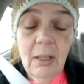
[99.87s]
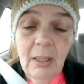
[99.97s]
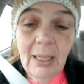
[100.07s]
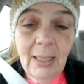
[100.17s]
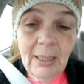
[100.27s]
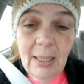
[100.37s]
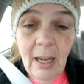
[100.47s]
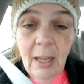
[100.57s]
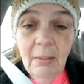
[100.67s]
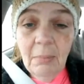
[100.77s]
And it's
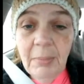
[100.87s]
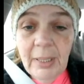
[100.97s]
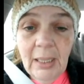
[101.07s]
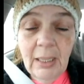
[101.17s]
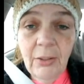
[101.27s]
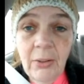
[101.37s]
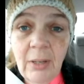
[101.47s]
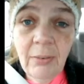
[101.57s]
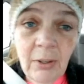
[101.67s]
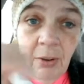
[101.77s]
not, but you
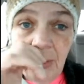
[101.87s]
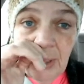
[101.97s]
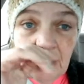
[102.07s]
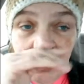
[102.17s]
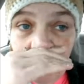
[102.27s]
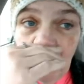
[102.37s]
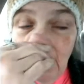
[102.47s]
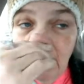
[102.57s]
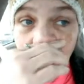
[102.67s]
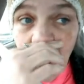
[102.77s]
never know what tonight
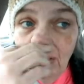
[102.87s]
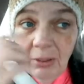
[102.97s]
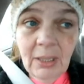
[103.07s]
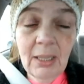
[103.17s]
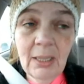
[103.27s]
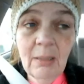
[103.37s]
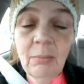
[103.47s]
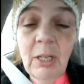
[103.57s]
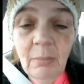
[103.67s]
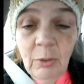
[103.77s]
could hold because
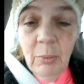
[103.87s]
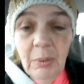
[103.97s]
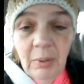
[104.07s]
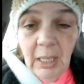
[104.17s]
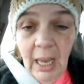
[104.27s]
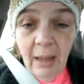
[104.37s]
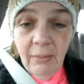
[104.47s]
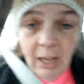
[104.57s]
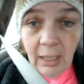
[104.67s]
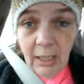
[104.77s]
sometimes we really have
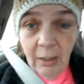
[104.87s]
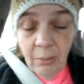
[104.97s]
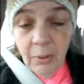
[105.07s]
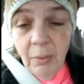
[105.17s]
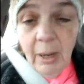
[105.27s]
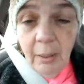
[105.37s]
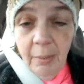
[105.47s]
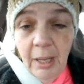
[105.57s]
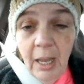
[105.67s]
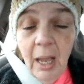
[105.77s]
gotten hit with quite a
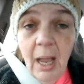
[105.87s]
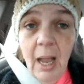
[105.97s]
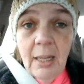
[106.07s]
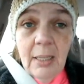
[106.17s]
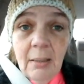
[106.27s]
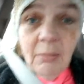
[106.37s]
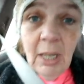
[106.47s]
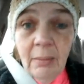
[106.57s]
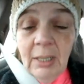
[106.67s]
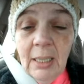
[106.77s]
bit, and
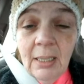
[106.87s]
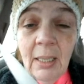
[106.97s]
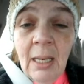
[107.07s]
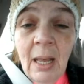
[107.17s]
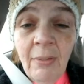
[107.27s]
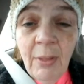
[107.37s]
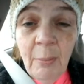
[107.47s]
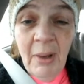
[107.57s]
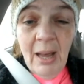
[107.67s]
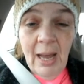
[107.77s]
sometimes it's nothing
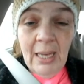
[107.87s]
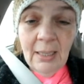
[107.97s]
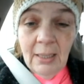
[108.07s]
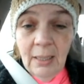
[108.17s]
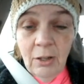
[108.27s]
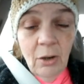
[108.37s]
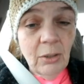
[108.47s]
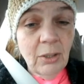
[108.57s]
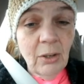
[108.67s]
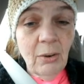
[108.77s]
but ice. No
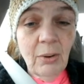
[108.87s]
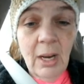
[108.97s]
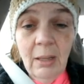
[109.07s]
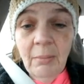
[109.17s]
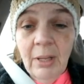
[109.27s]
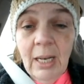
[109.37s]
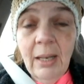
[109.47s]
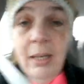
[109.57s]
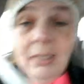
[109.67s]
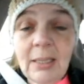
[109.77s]
snow, nothing but and
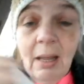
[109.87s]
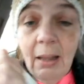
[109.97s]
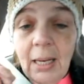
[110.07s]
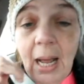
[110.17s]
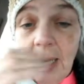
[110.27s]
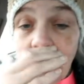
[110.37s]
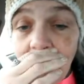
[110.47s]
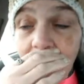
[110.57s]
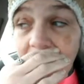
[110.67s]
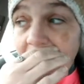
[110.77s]
the solid ice
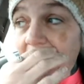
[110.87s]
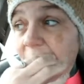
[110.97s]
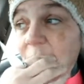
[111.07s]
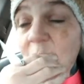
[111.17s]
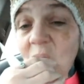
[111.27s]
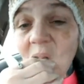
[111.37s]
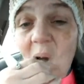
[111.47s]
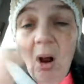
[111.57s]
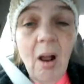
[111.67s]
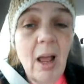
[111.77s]
is what scares me.
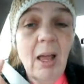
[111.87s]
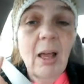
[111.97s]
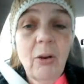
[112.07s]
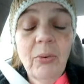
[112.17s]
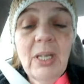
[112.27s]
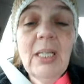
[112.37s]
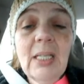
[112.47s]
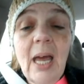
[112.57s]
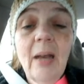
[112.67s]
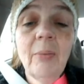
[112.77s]
So we
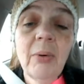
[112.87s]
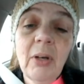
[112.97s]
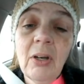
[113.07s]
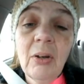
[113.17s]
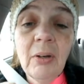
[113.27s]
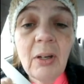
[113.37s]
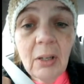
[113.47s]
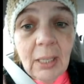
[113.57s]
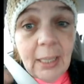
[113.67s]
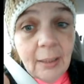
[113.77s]
decided we're going to do it
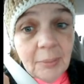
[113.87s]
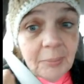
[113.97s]
early.